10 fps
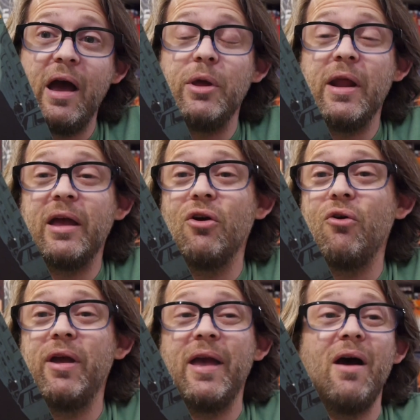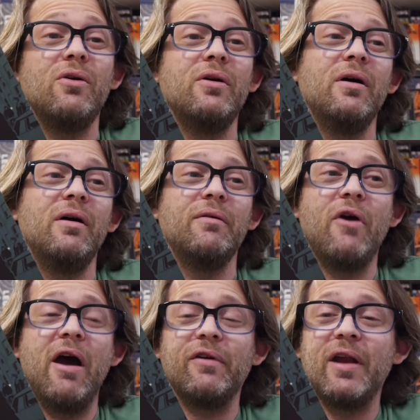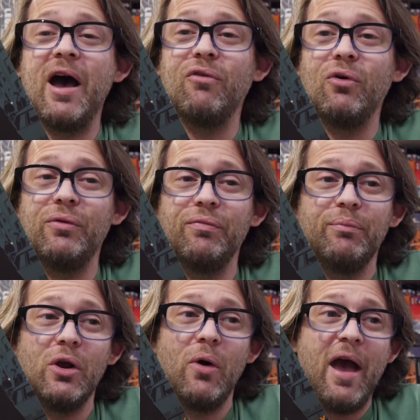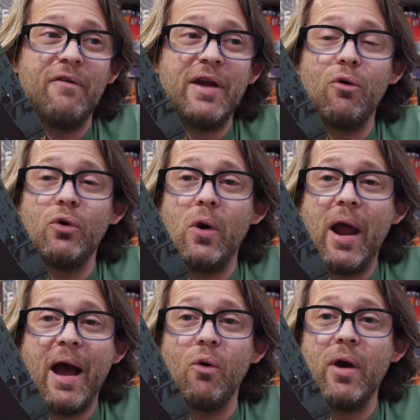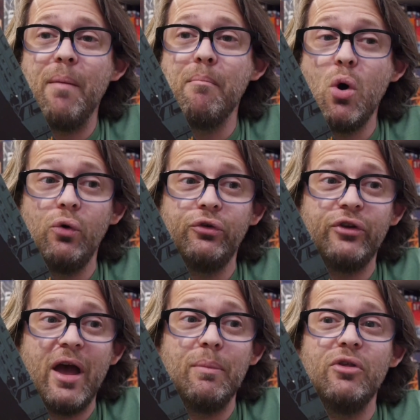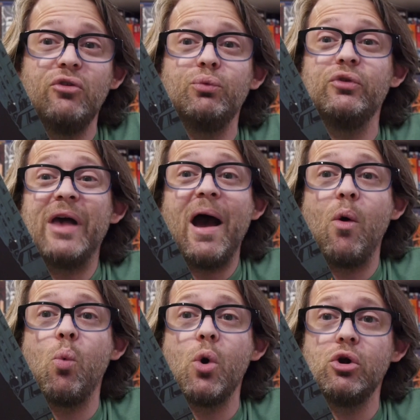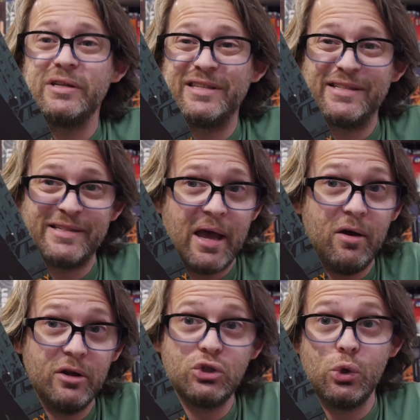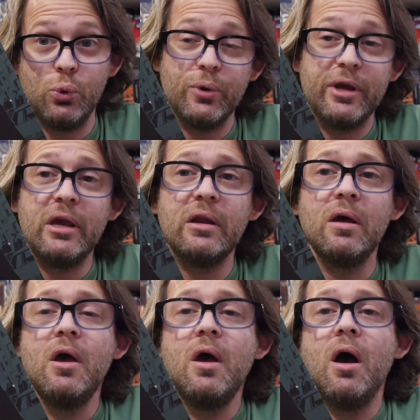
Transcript: I mean, I can crank out a graphic novel in, you know, half an hour to an hour at most. I mean, this was hours to read.